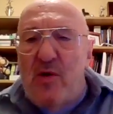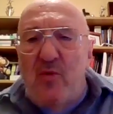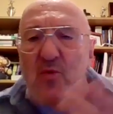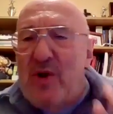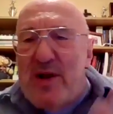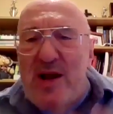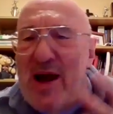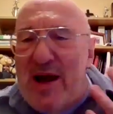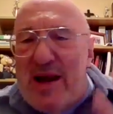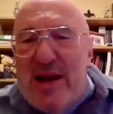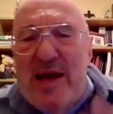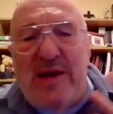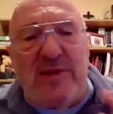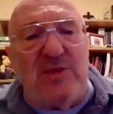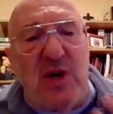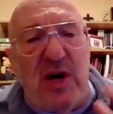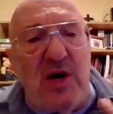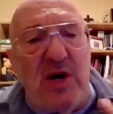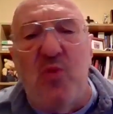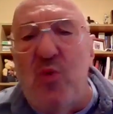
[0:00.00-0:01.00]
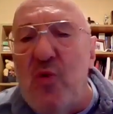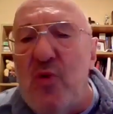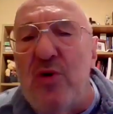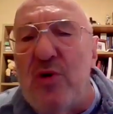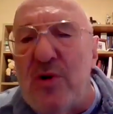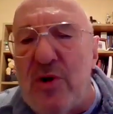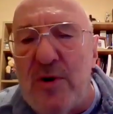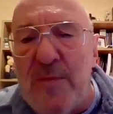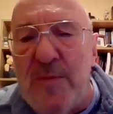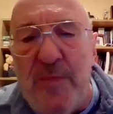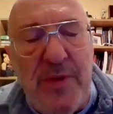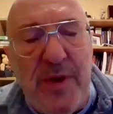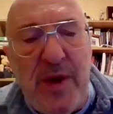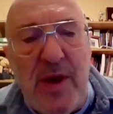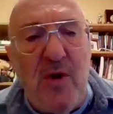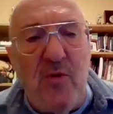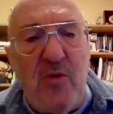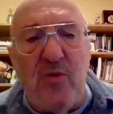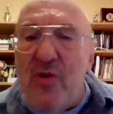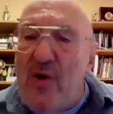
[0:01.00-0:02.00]
we're not anti-war.
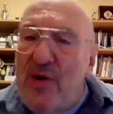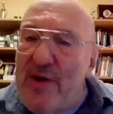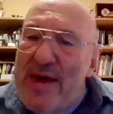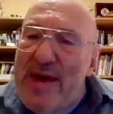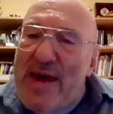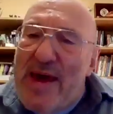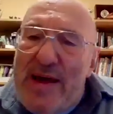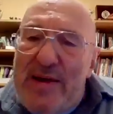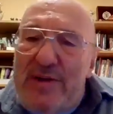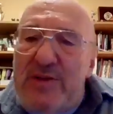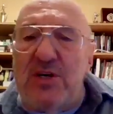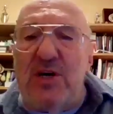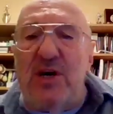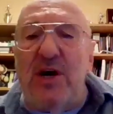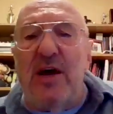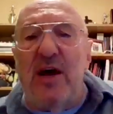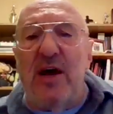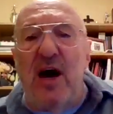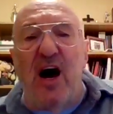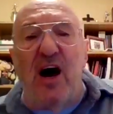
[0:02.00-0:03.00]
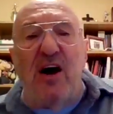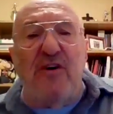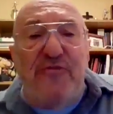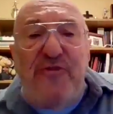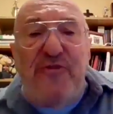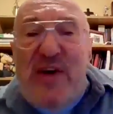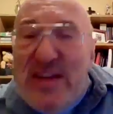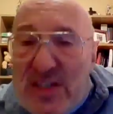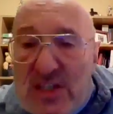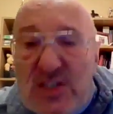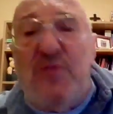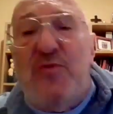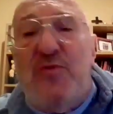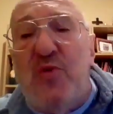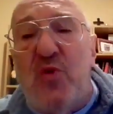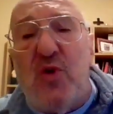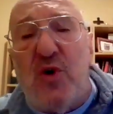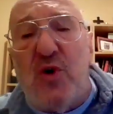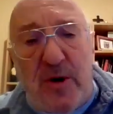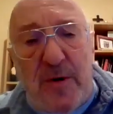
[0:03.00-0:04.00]
We're only anti-offensive
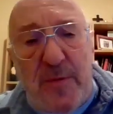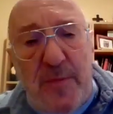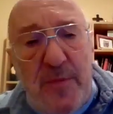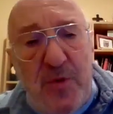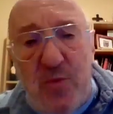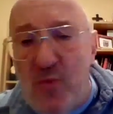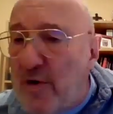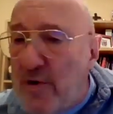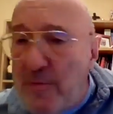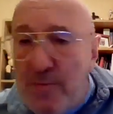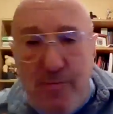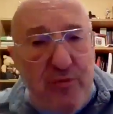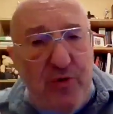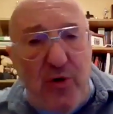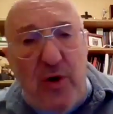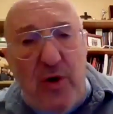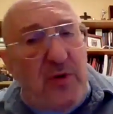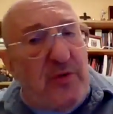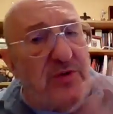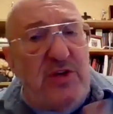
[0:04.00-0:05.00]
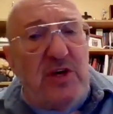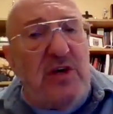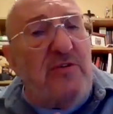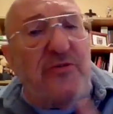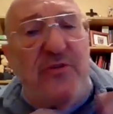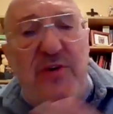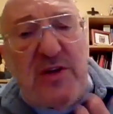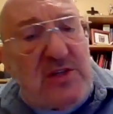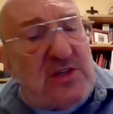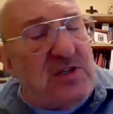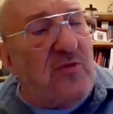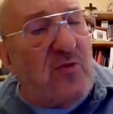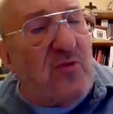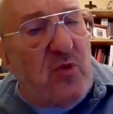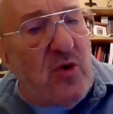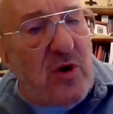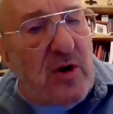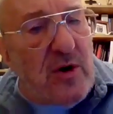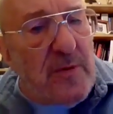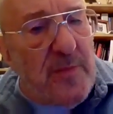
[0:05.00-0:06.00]
war. We're pro-defensive
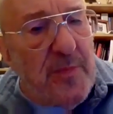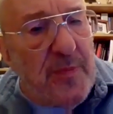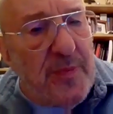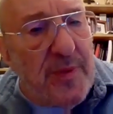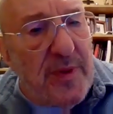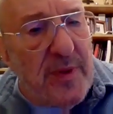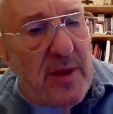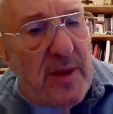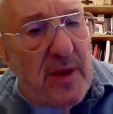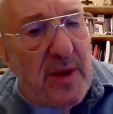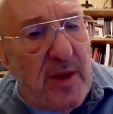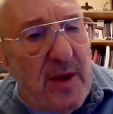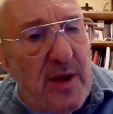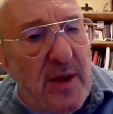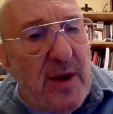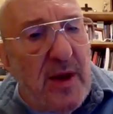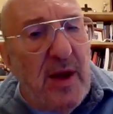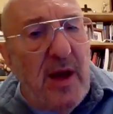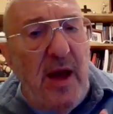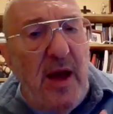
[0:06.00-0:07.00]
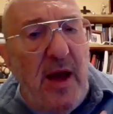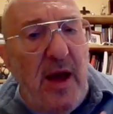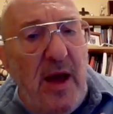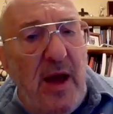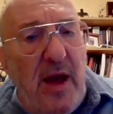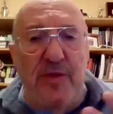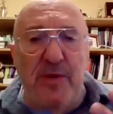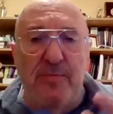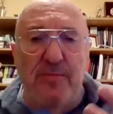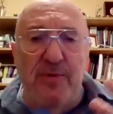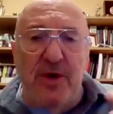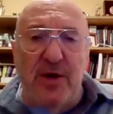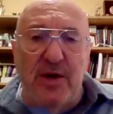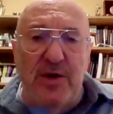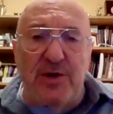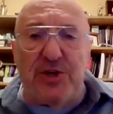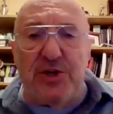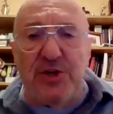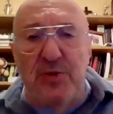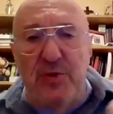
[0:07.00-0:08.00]
war. And the big
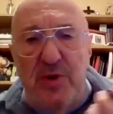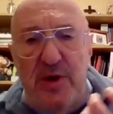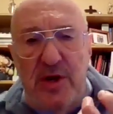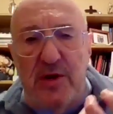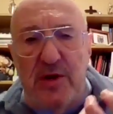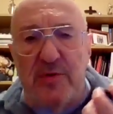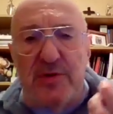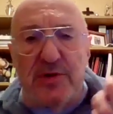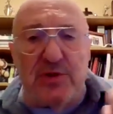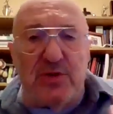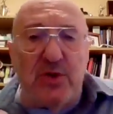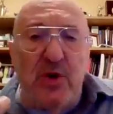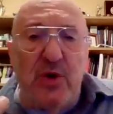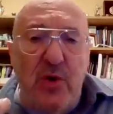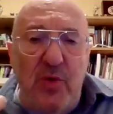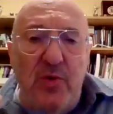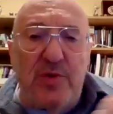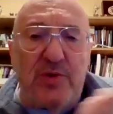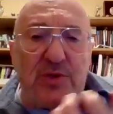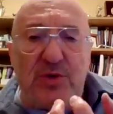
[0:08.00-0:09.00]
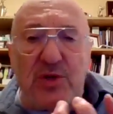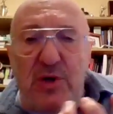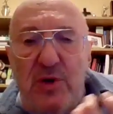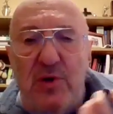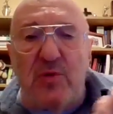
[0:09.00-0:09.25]
issue here is who is